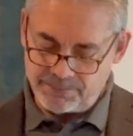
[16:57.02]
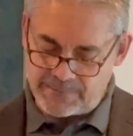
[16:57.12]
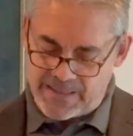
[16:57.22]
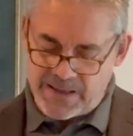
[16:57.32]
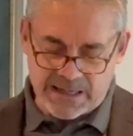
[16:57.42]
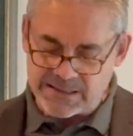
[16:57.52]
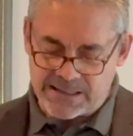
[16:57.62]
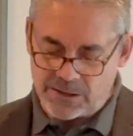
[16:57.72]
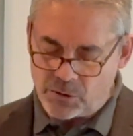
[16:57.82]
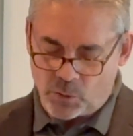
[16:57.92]
And they
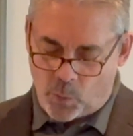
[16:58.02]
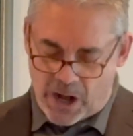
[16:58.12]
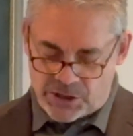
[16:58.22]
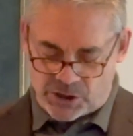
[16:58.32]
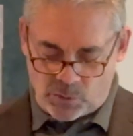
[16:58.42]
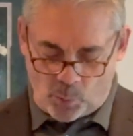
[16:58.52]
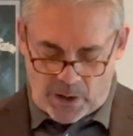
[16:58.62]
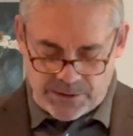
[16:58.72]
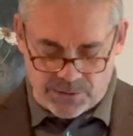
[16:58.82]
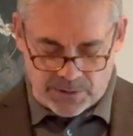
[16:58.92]
continue to watch in
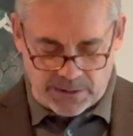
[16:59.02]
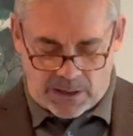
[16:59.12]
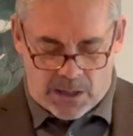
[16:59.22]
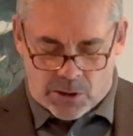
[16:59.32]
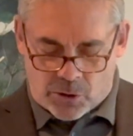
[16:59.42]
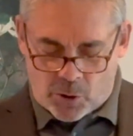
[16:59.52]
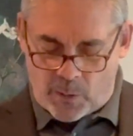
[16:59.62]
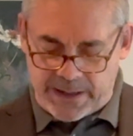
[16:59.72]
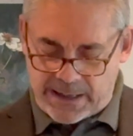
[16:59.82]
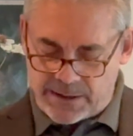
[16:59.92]
wonder and
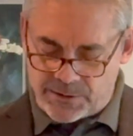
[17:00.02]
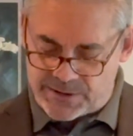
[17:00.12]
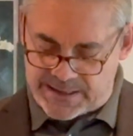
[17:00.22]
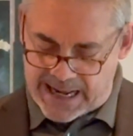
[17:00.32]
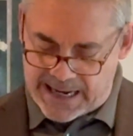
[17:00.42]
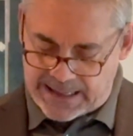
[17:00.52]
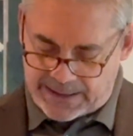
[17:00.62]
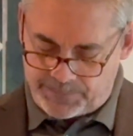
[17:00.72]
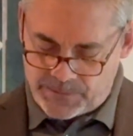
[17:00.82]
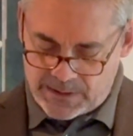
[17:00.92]
growing understanding